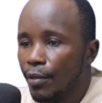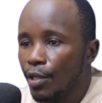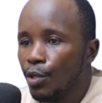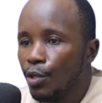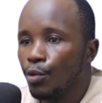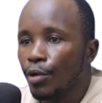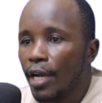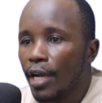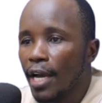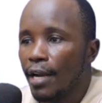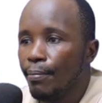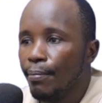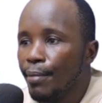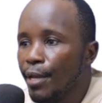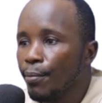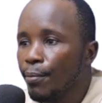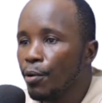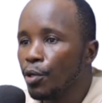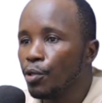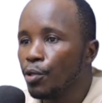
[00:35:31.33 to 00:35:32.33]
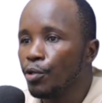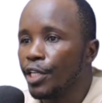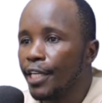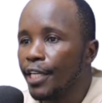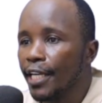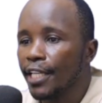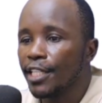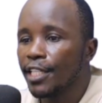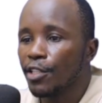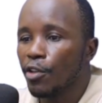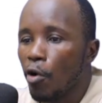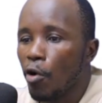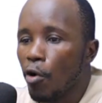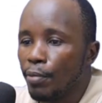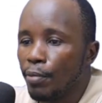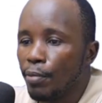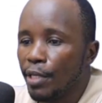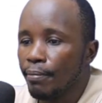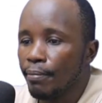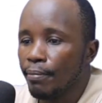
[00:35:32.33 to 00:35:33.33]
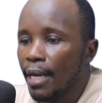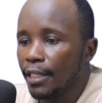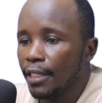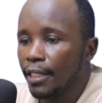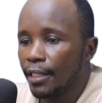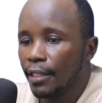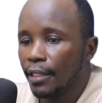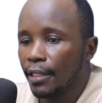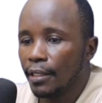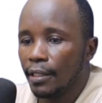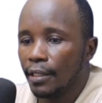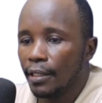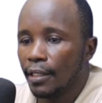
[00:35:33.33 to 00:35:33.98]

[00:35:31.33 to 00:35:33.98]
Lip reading: you can be able to test optimality.